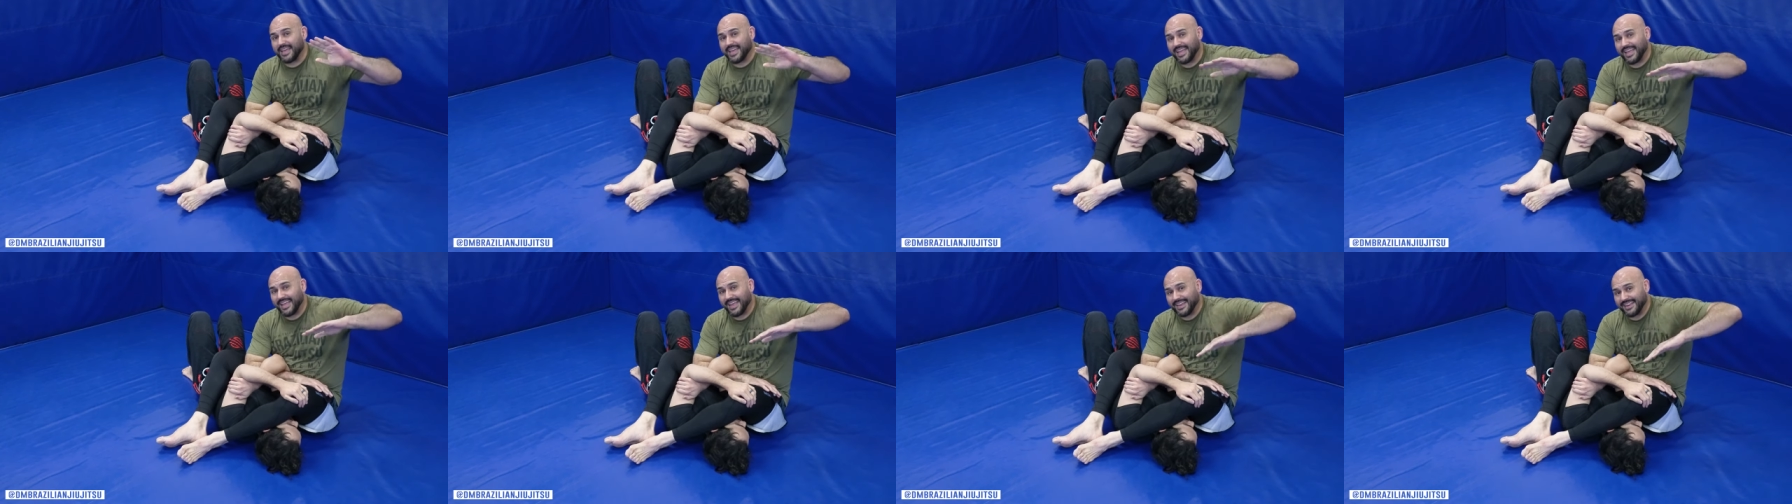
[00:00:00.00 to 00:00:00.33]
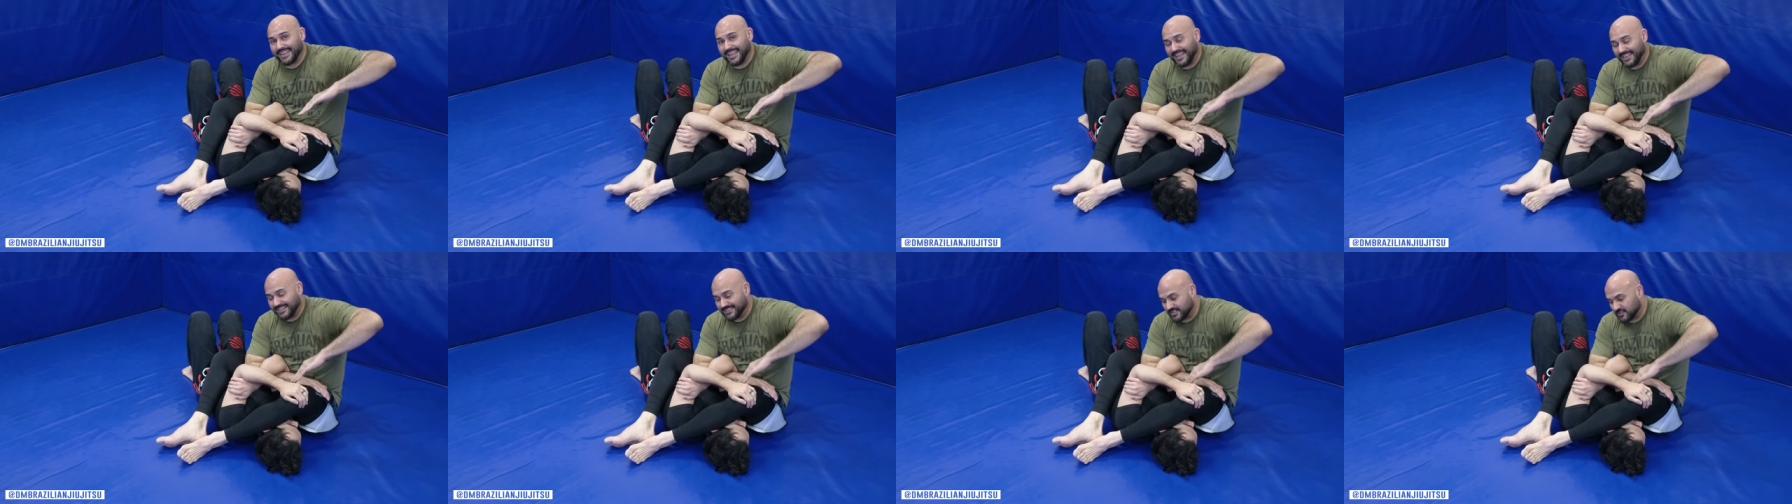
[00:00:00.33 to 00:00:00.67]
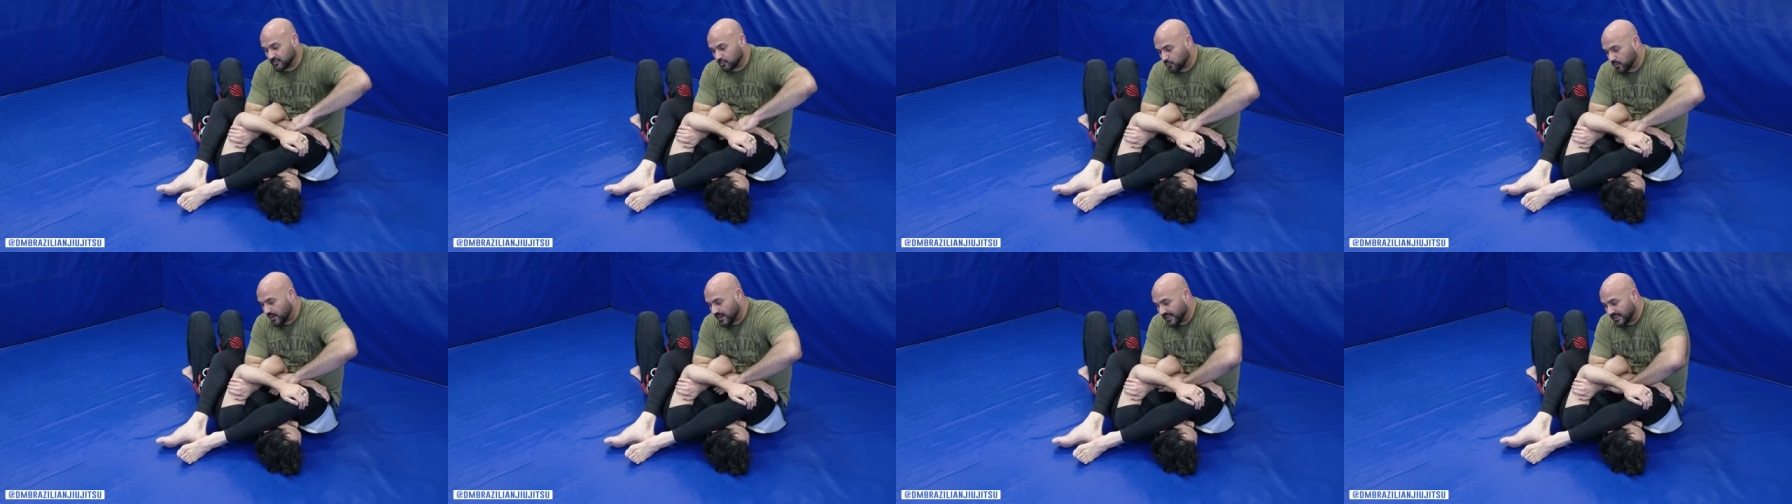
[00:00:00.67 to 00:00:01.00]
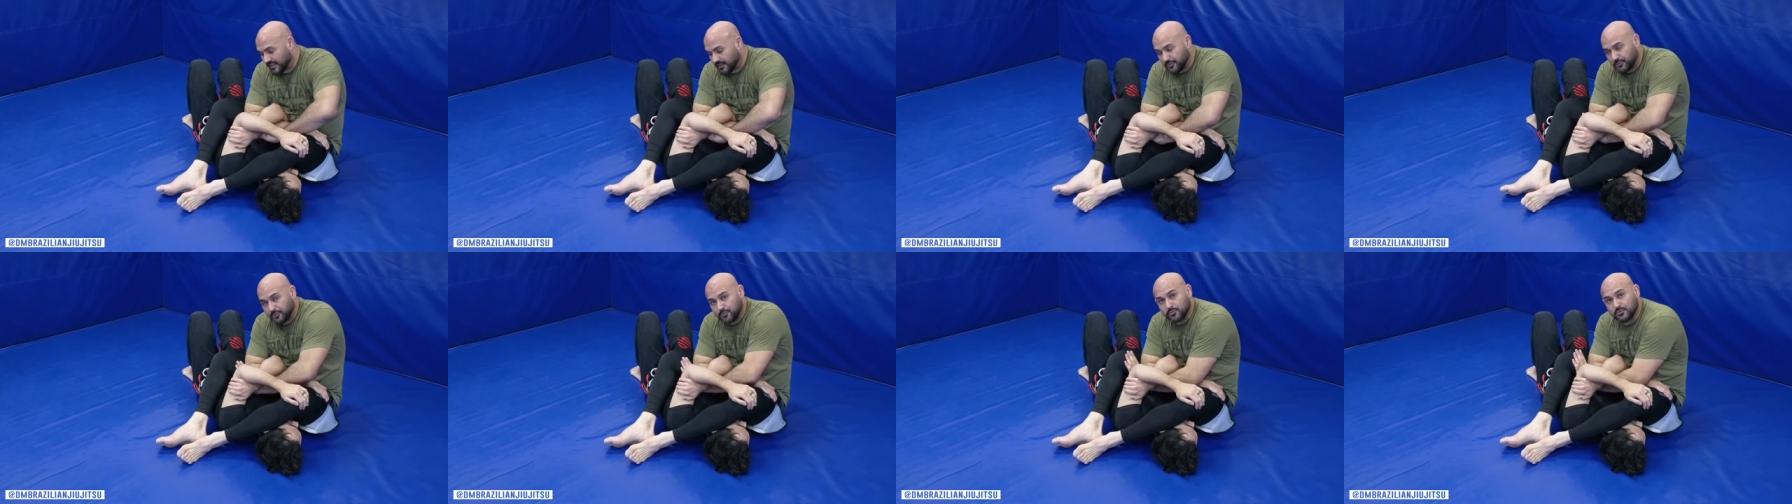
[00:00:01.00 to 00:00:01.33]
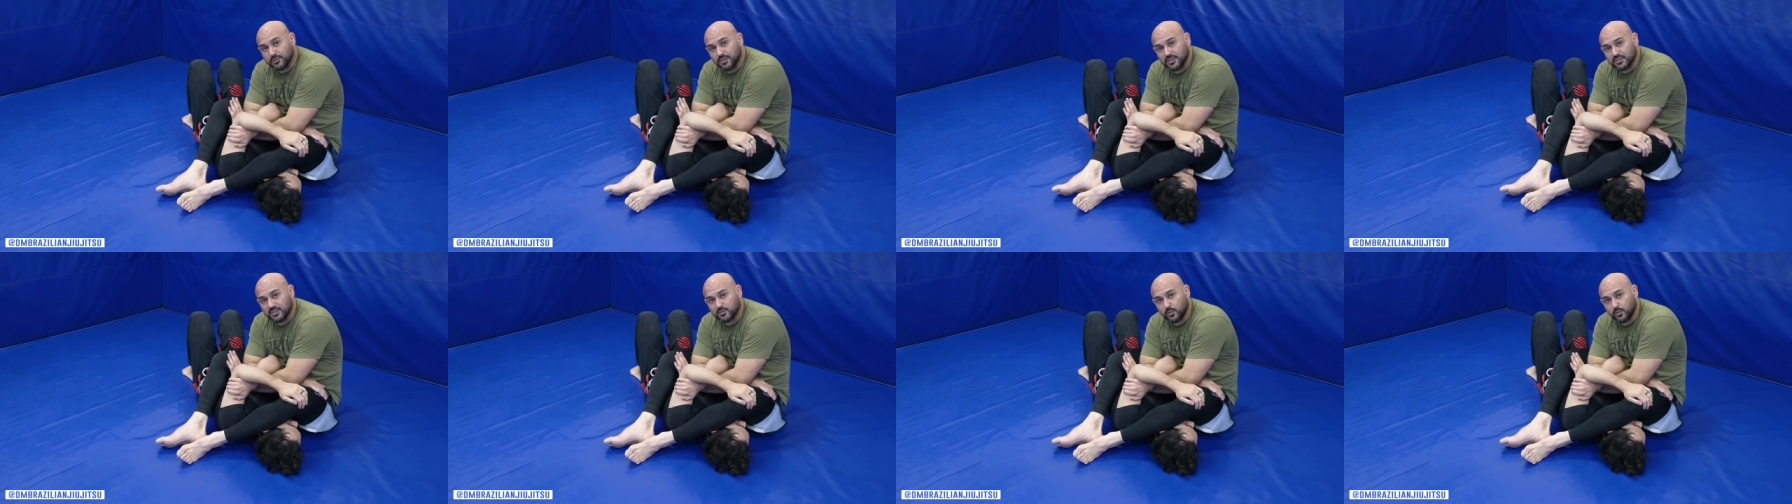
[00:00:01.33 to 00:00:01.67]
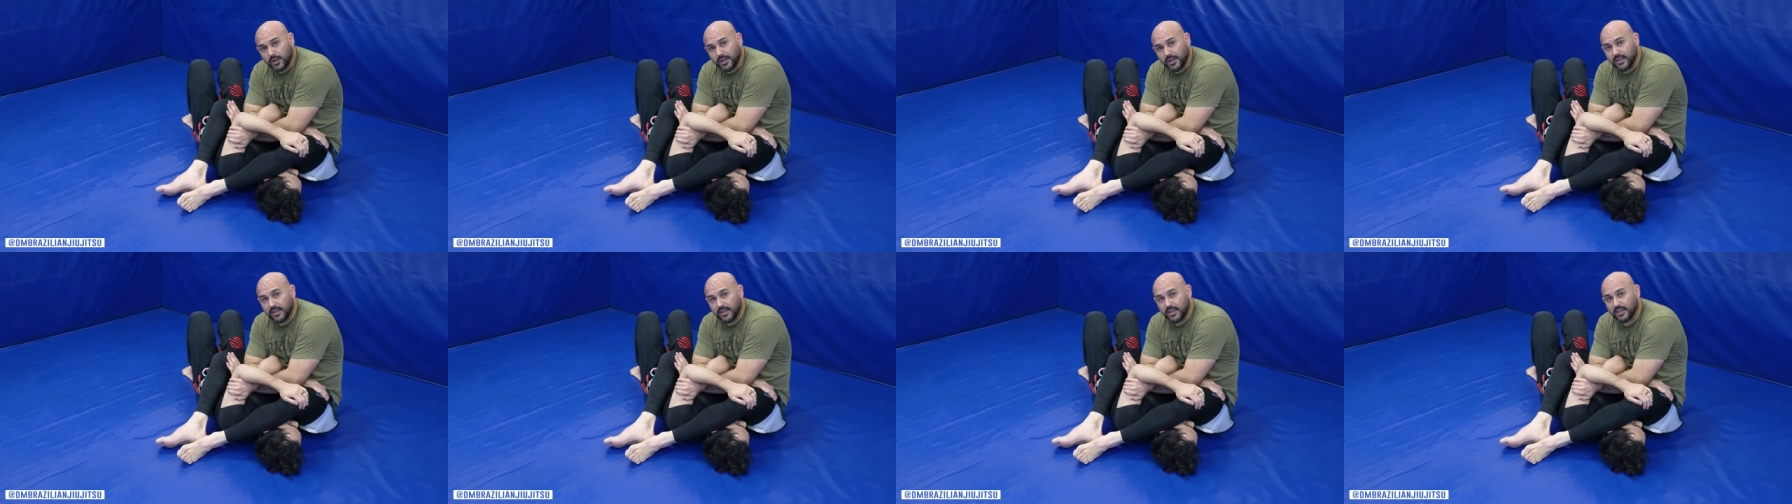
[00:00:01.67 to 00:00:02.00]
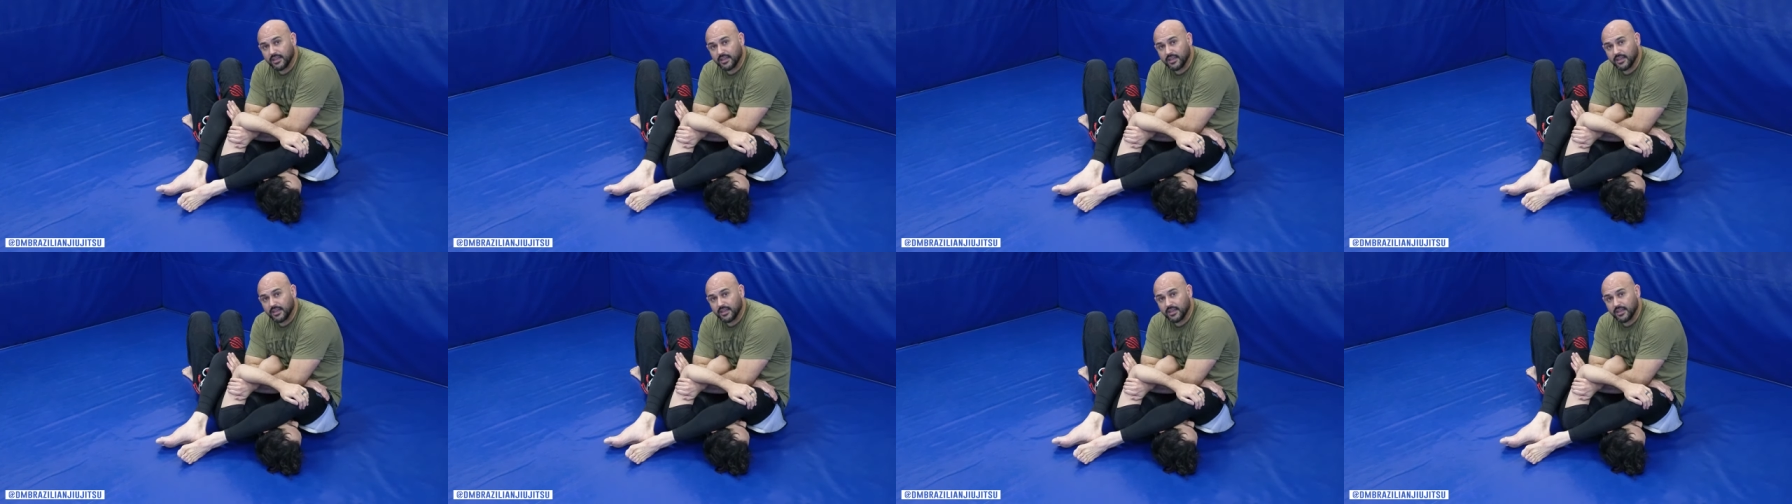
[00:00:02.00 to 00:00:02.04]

hand and threading it through this way,